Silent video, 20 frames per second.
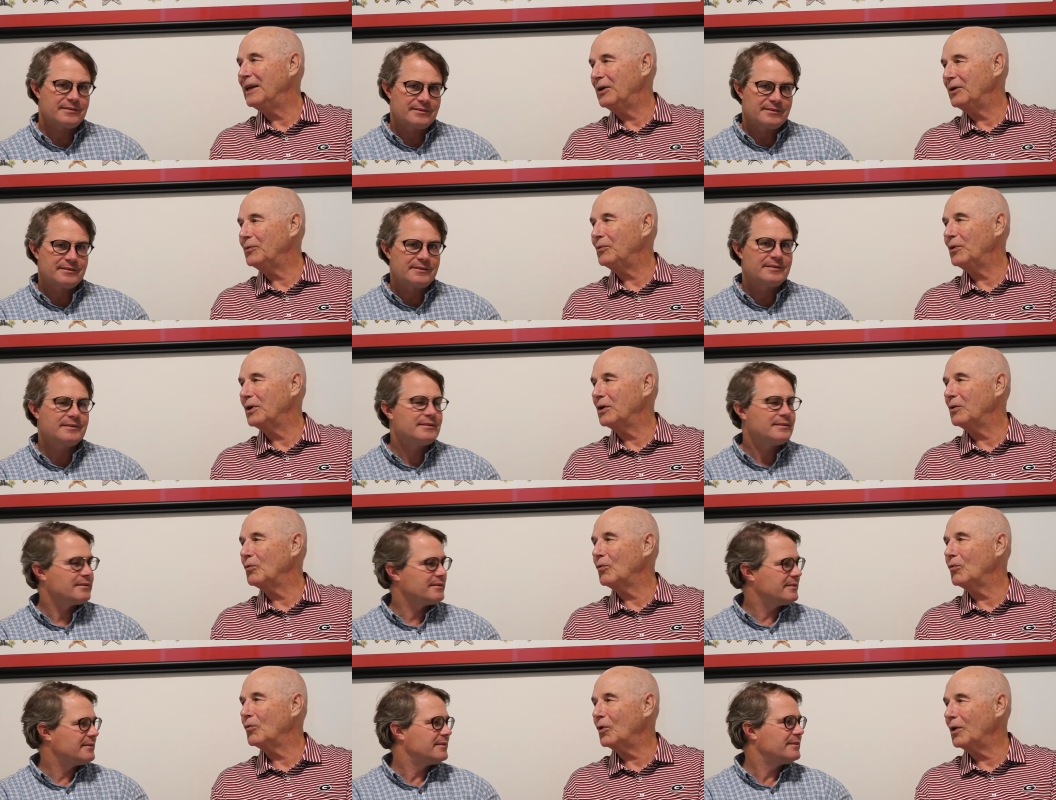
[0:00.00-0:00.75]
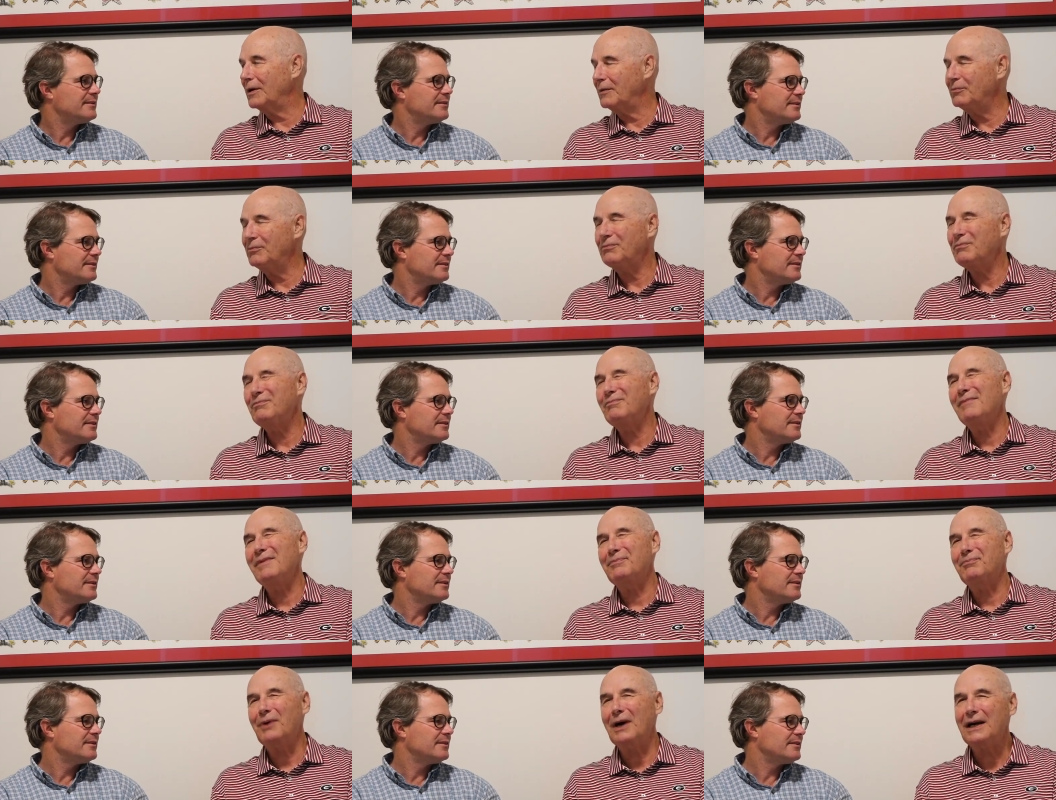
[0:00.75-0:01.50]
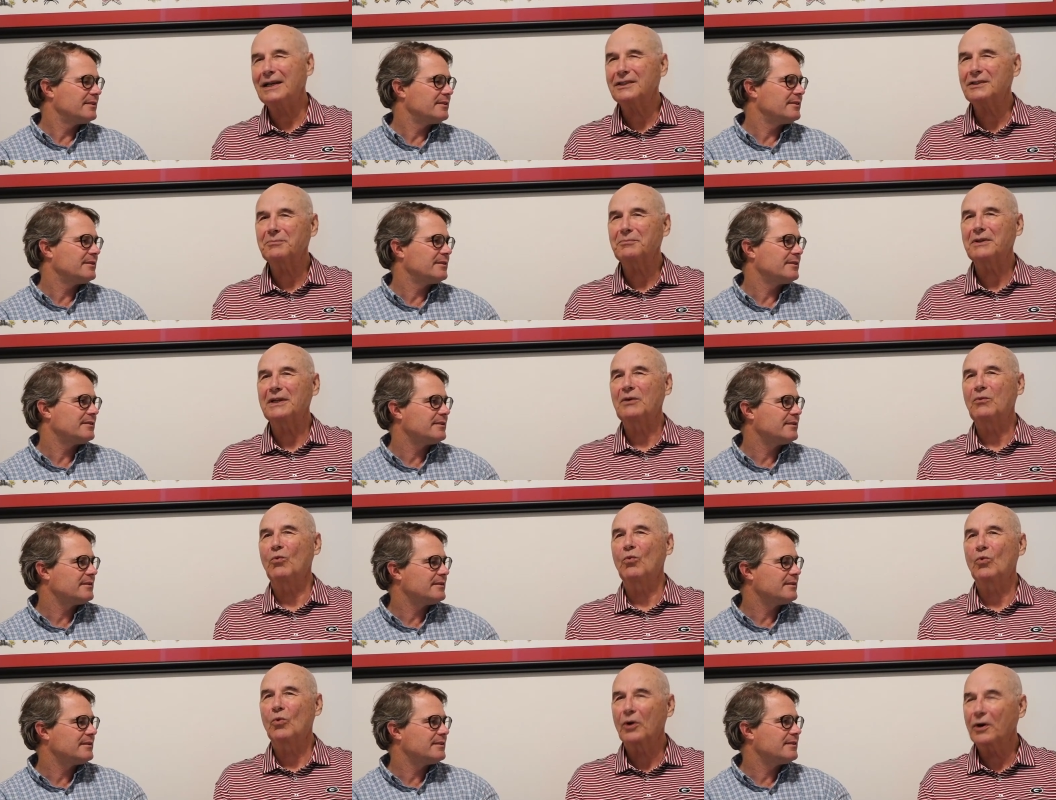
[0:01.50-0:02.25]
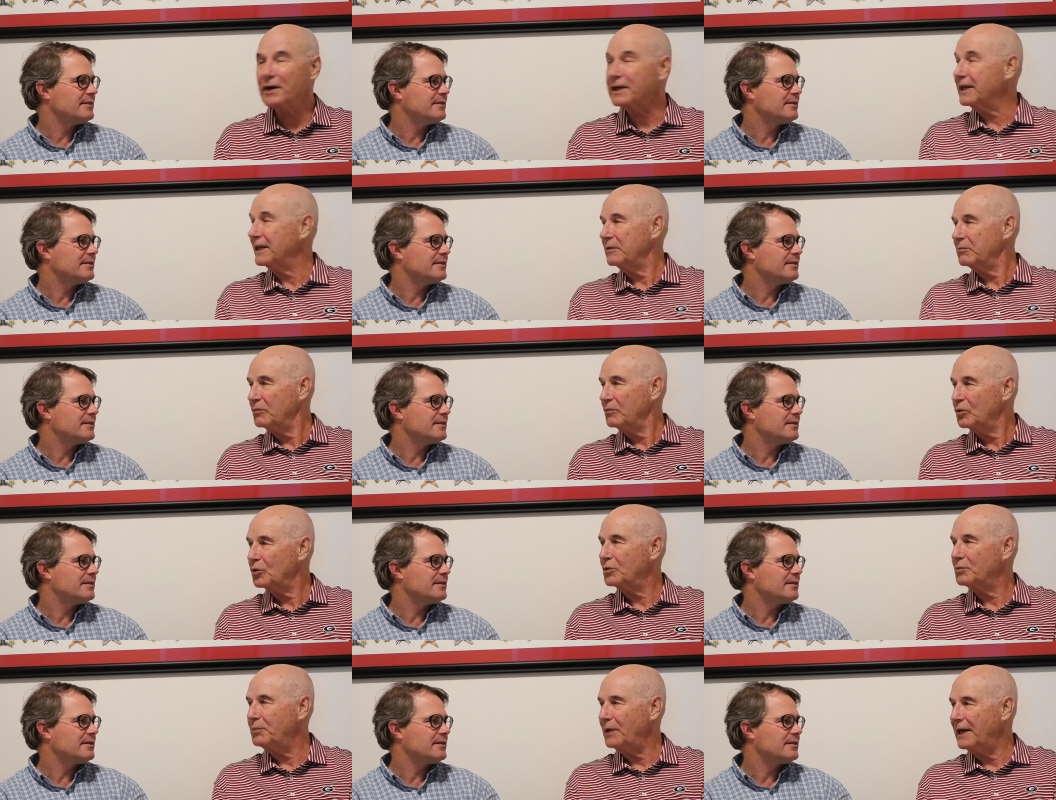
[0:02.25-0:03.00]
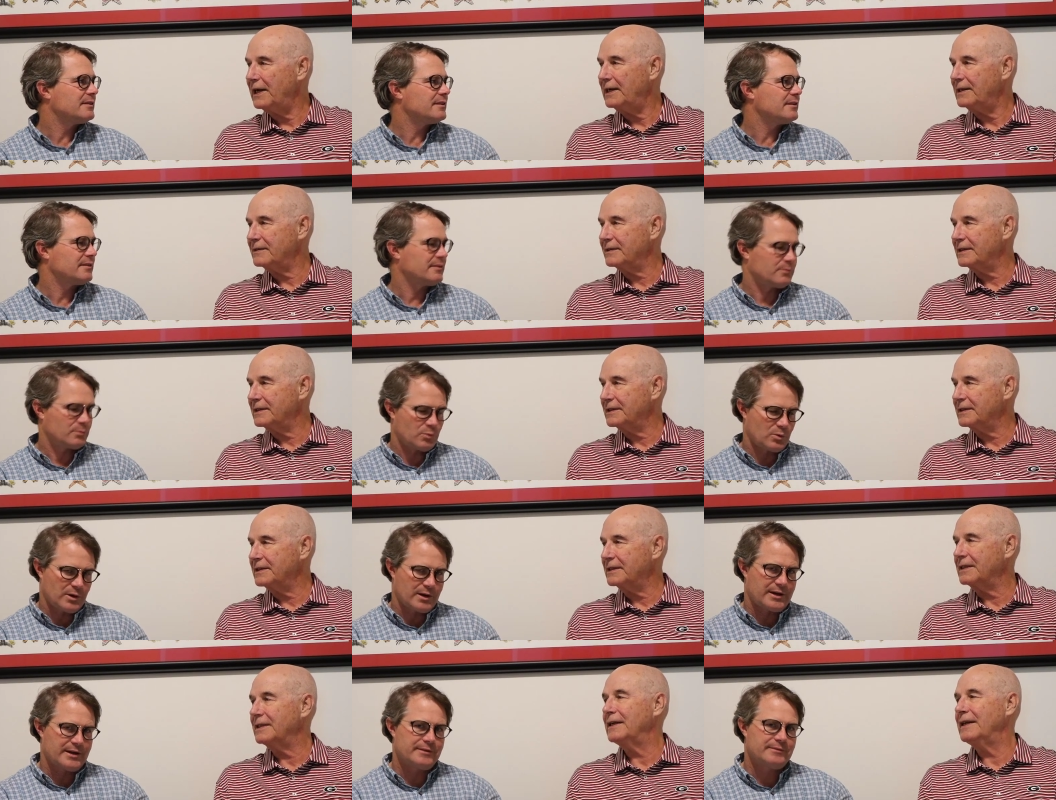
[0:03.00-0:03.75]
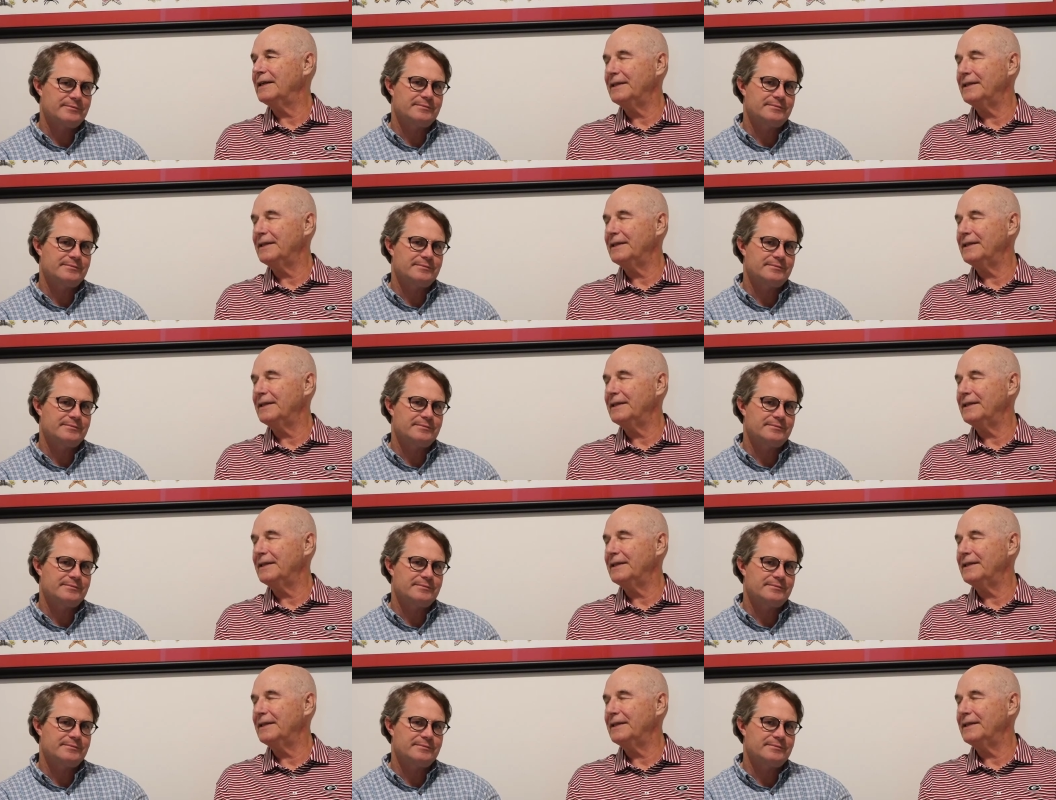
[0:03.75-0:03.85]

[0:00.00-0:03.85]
Speaker 1: we're possibly working more passing, right.